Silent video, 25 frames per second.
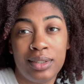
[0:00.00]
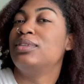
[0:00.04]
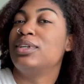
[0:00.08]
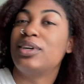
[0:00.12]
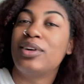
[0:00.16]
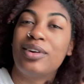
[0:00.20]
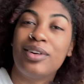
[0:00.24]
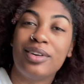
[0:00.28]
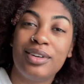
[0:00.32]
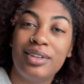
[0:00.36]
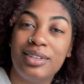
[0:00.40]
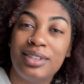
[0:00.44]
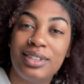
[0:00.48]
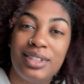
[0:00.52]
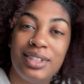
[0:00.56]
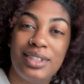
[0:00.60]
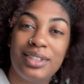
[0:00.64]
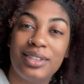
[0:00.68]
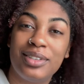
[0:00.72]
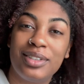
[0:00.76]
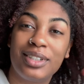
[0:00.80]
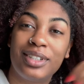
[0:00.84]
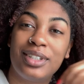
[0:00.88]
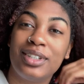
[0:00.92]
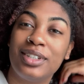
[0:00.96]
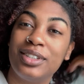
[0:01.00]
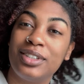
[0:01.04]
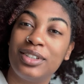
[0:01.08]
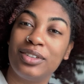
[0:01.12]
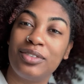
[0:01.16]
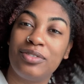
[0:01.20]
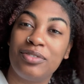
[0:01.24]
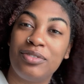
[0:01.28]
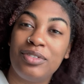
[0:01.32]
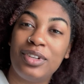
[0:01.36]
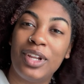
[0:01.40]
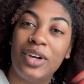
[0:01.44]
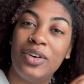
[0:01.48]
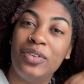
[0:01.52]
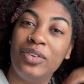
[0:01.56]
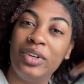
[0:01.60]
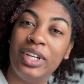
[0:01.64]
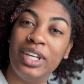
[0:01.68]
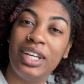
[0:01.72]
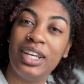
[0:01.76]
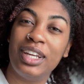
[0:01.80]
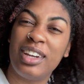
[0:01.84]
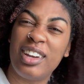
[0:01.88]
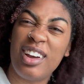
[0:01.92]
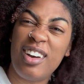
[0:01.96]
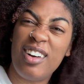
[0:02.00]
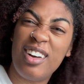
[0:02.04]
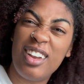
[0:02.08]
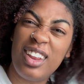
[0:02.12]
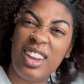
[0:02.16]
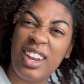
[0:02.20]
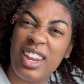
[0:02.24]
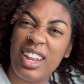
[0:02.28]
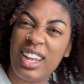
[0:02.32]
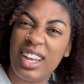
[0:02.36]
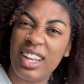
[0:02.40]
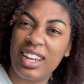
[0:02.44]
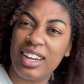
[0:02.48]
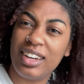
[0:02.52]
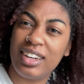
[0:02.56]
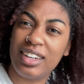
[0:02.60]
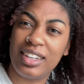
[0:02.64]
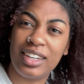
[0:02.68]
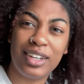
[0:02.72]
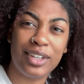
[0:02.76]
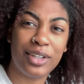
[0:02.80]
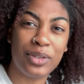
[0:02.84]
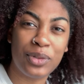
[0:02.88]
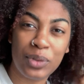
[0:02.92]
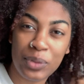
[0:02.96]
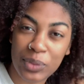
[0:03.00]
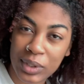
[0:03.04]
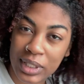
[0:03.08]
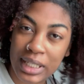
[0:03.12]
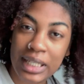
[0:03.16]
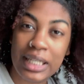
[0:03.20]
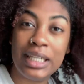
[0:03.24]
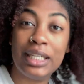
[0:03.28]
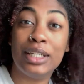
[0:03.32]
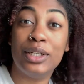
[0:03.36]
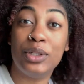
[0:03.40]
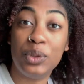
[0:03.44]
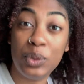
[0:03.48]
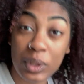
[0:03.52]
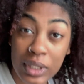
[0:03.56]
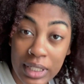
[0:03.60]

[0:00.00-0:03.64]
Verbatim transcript: the curls, you know, the curls are flowy and all of that. they're doing what they need to do